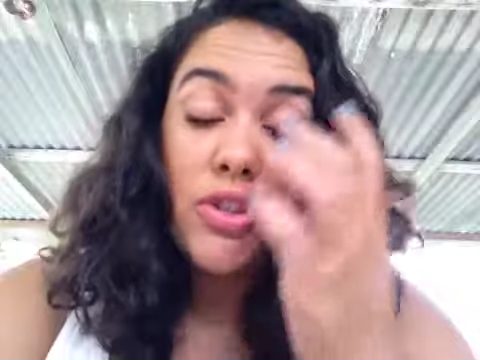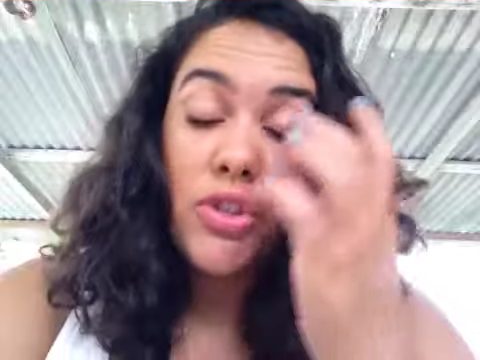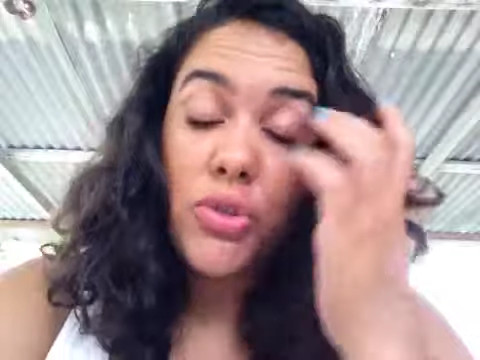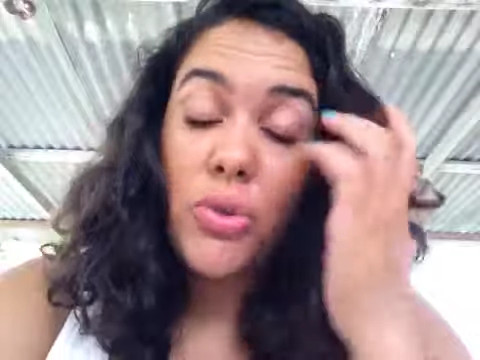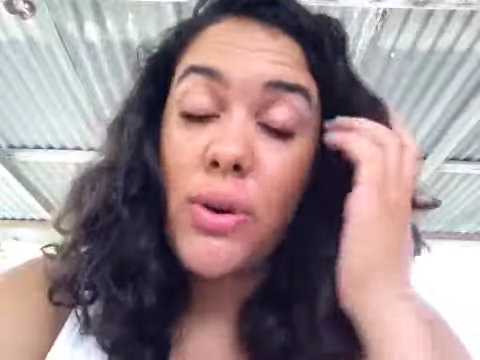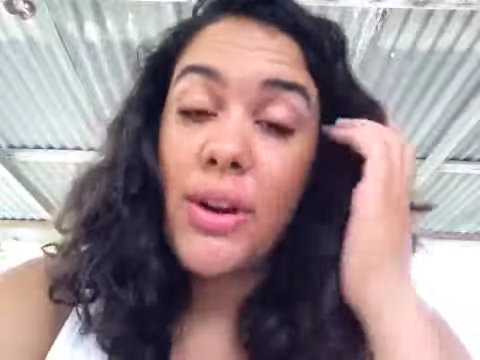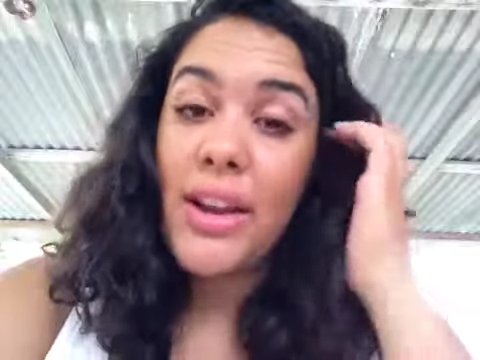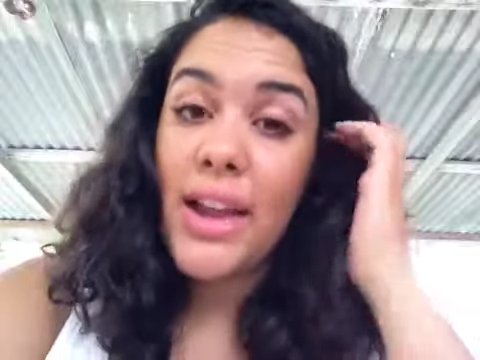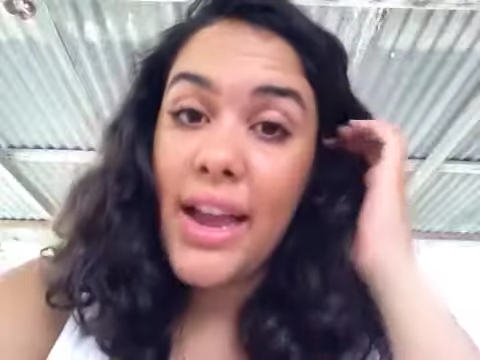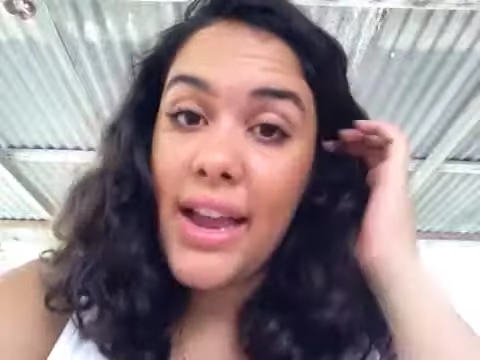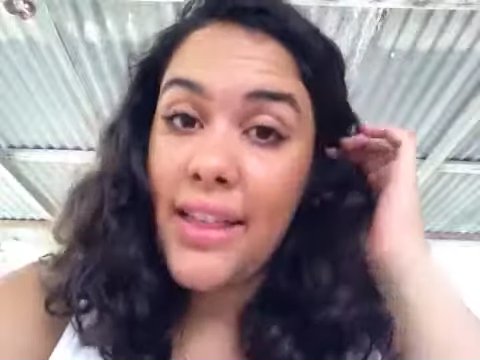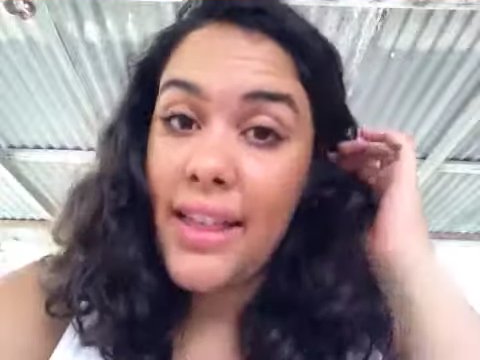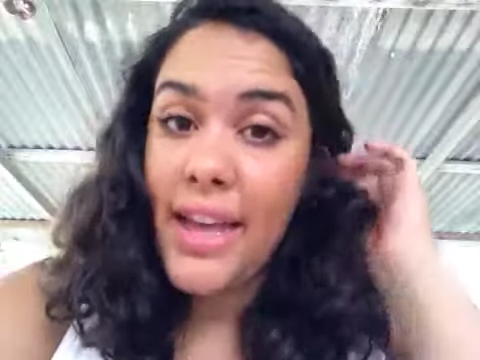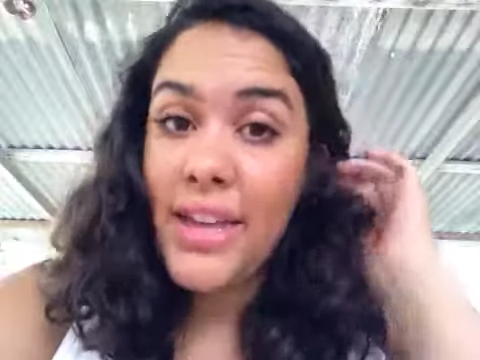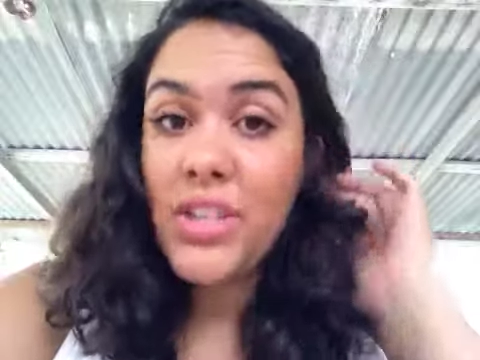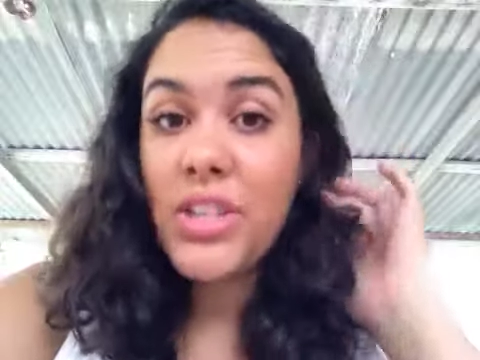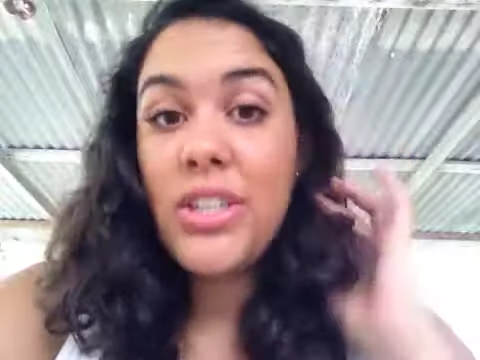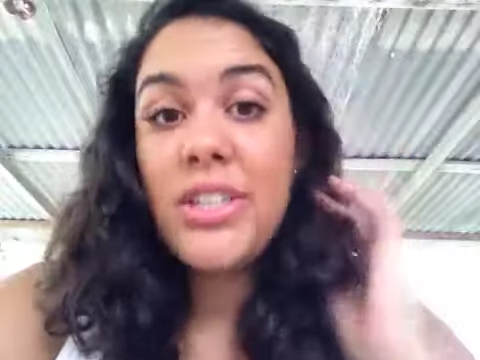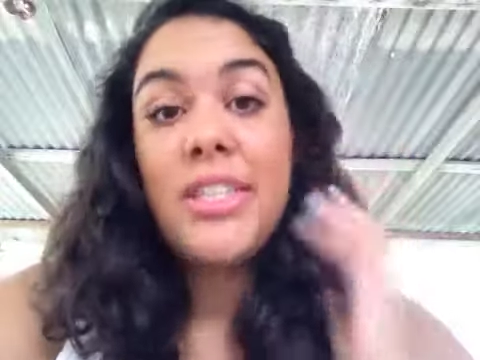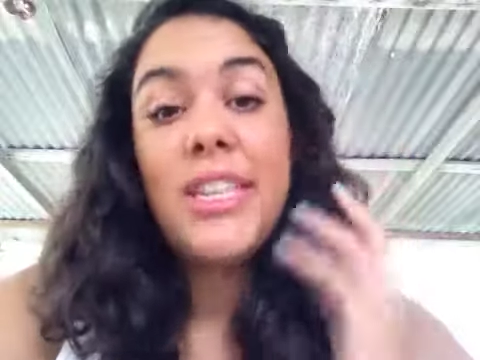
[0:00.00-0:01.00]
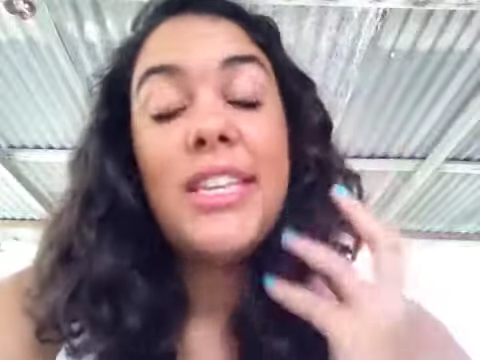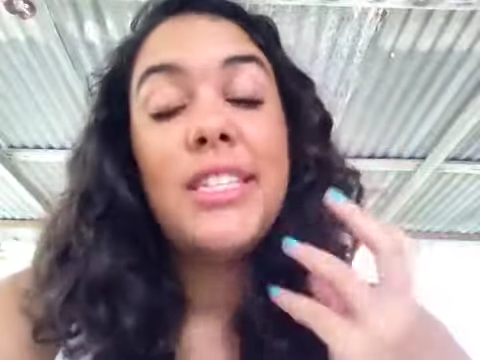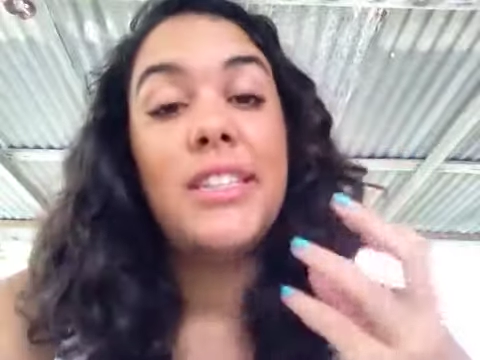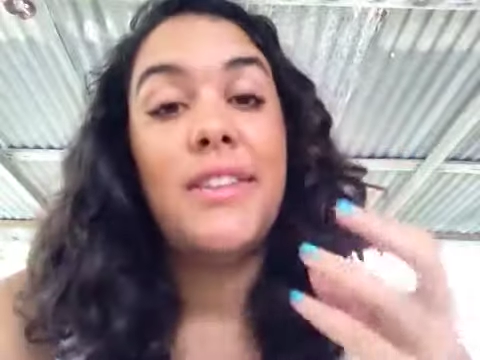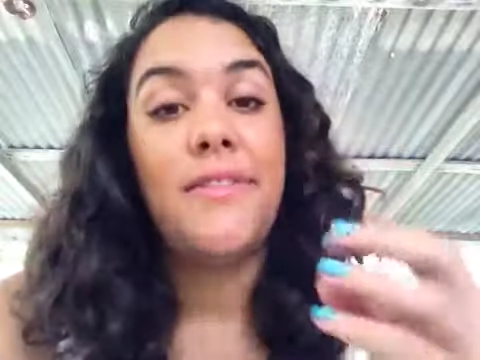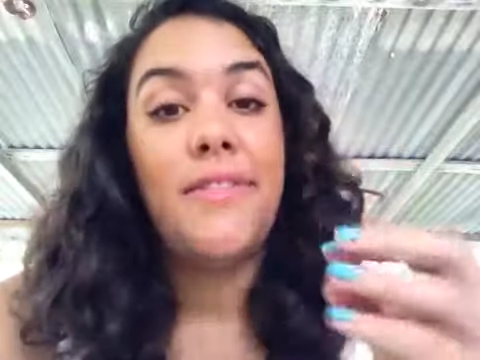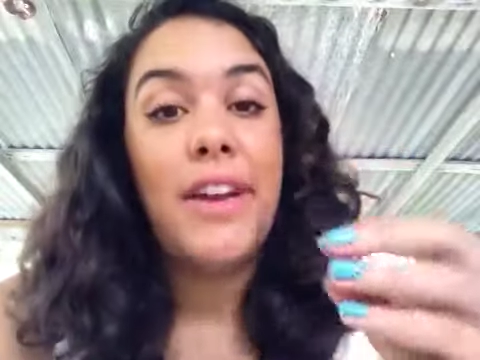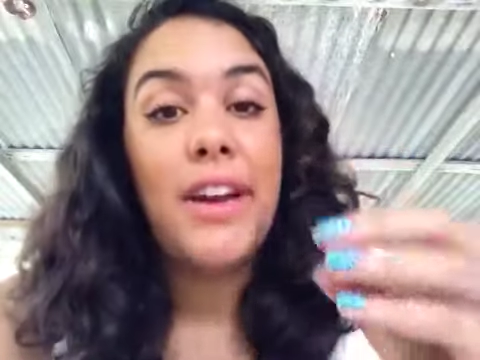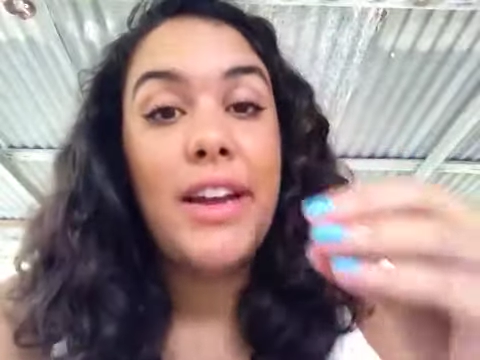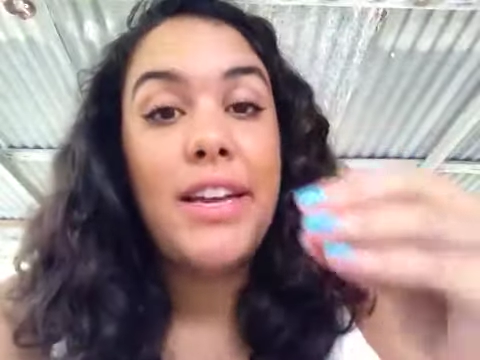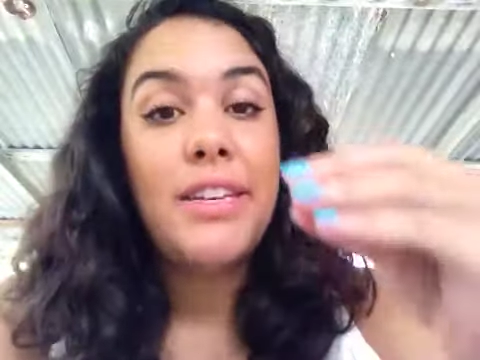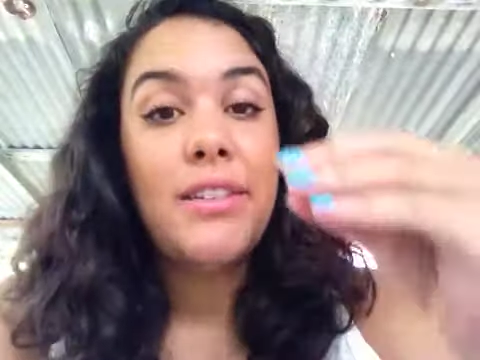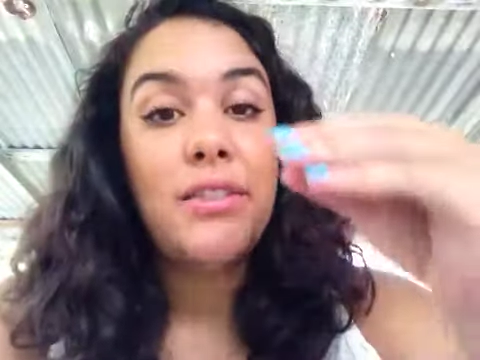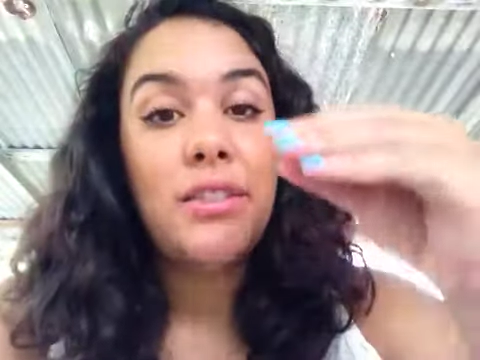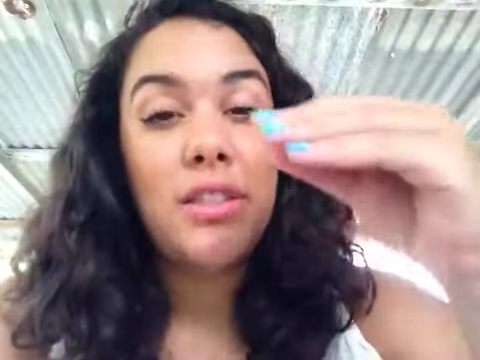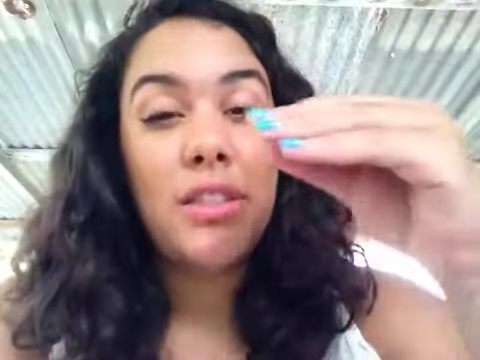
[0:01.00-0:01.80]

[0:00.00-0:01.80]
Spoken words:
short eyelashes is a very